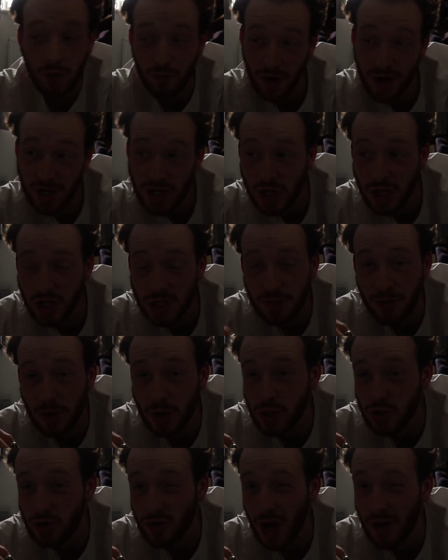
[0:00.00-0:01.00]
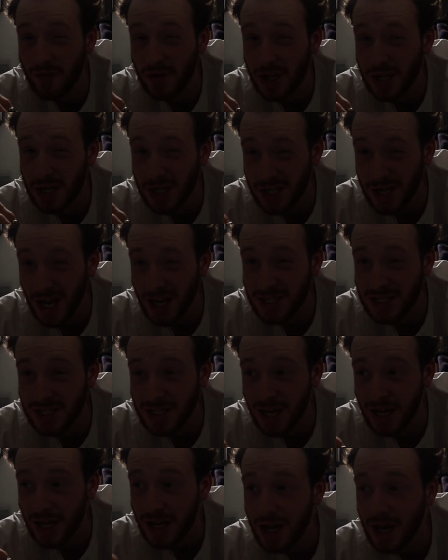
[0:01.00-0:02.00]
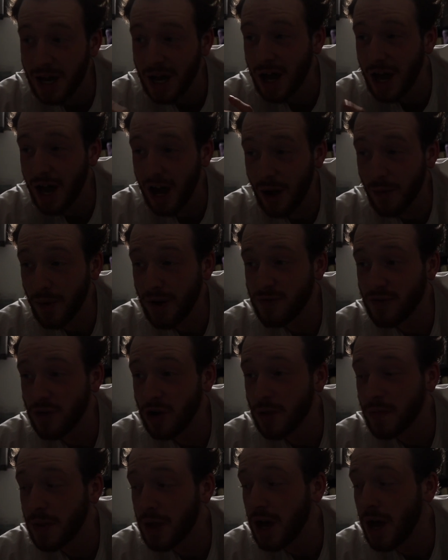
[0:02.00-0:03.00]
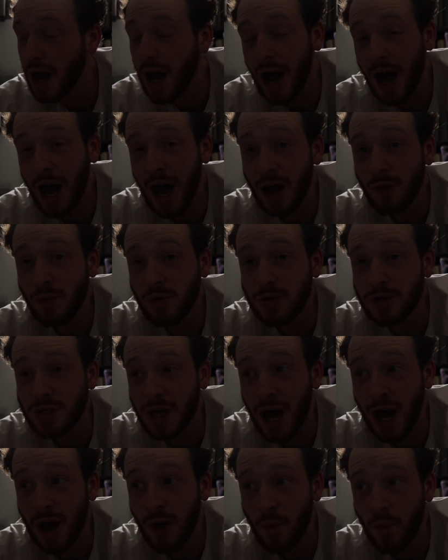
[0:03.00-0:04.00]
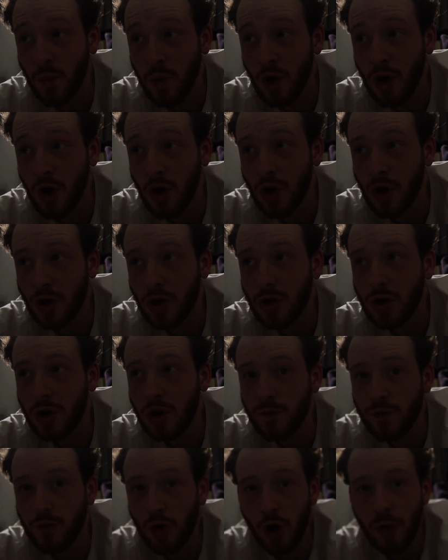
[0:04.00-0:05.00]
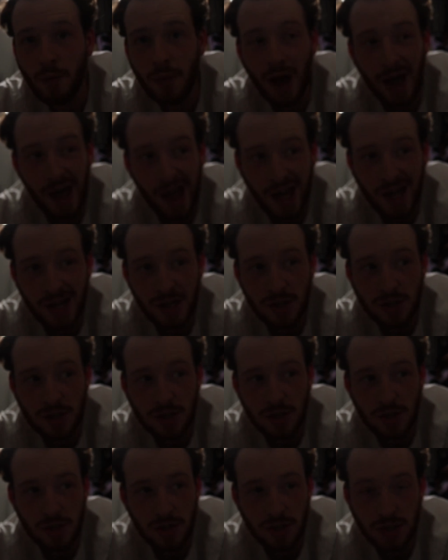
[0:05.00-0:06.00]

originally supposed to arrive yesterday. However, I was at work from eight